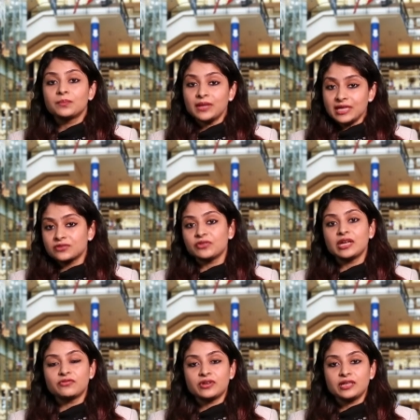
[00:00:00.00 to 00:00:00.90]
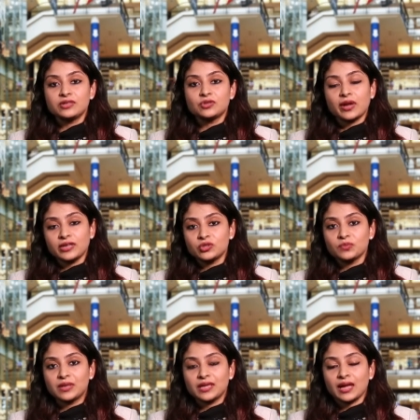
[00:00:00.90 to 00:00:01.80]
please feel free to write to
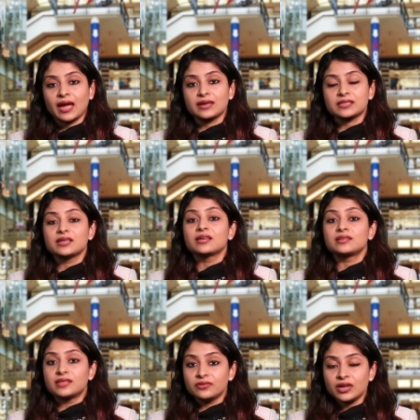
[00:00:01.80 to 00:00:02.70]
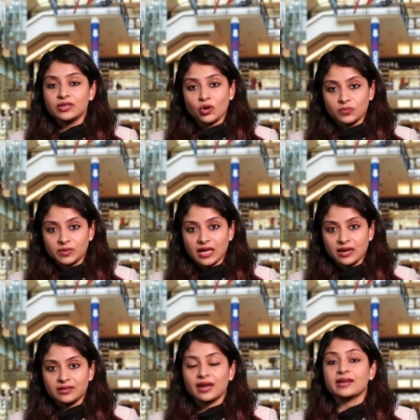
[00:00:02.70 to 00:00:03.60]
me at
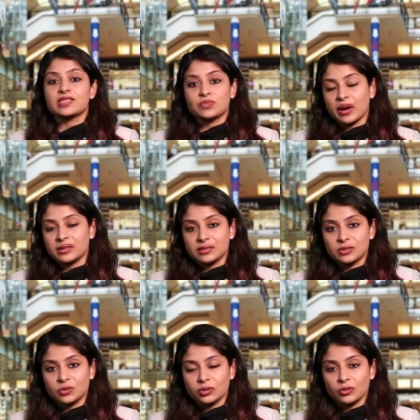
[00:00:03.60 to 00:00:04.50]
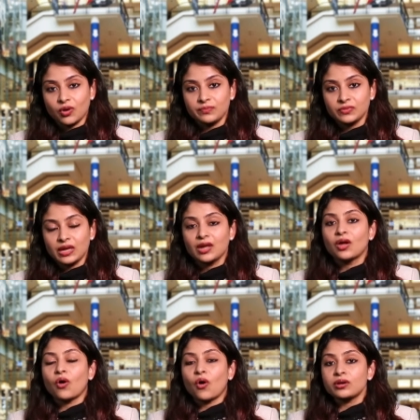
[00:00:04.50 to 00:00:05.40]
divya.madan@aspiresys.com,
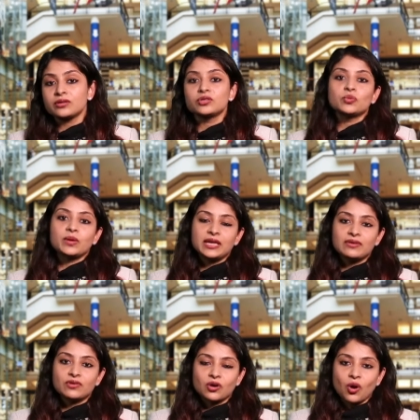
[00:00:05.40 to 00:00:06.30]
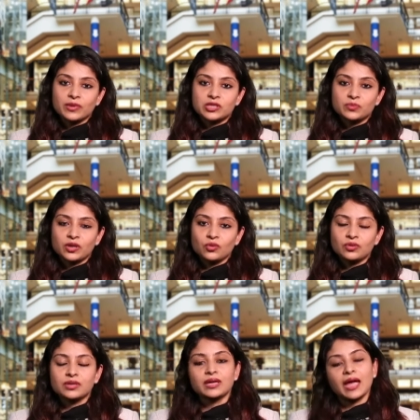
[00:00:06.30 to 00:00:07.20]
or you may leave a comment below
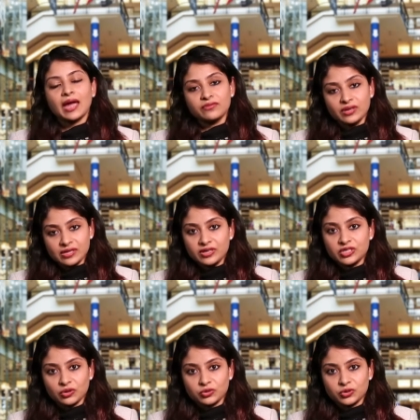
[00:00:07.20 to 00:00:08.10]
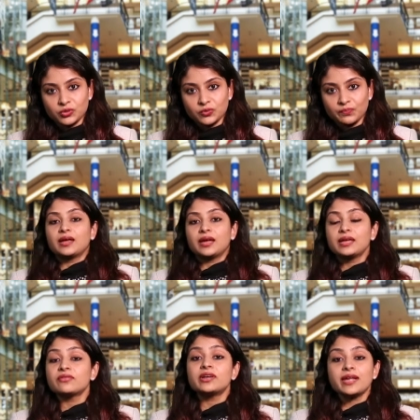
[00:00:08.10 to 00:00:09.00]
and we'll reach out to you. In
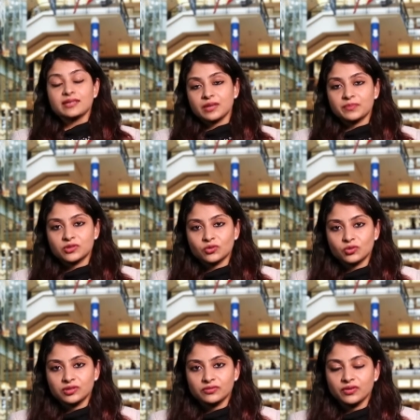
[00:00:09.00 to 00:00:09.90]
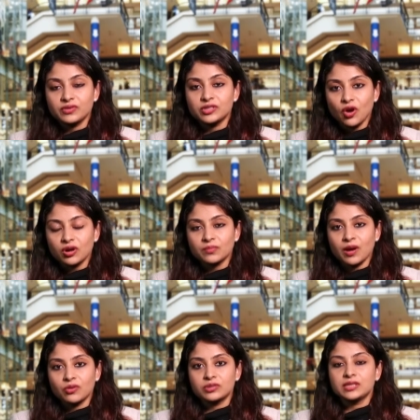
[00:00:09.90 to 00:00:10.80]
our next episode, we will talk
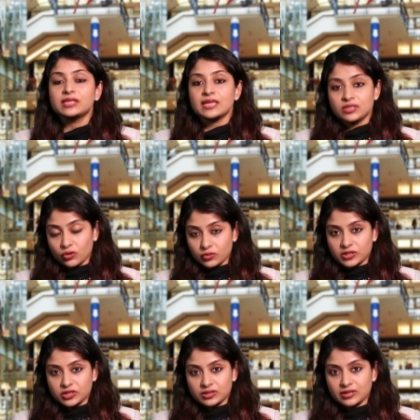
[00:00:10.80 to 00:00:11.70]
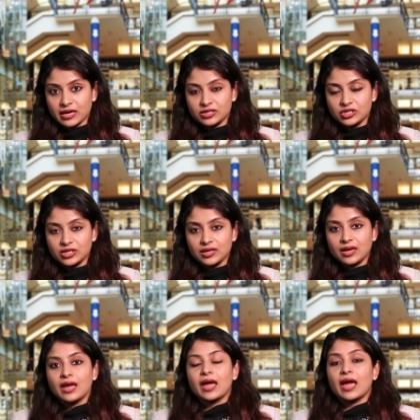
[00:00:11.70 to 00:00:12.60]
about the test automation strategy
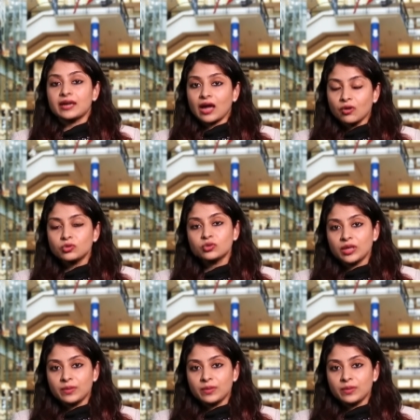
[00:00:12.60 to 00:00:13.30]
and how to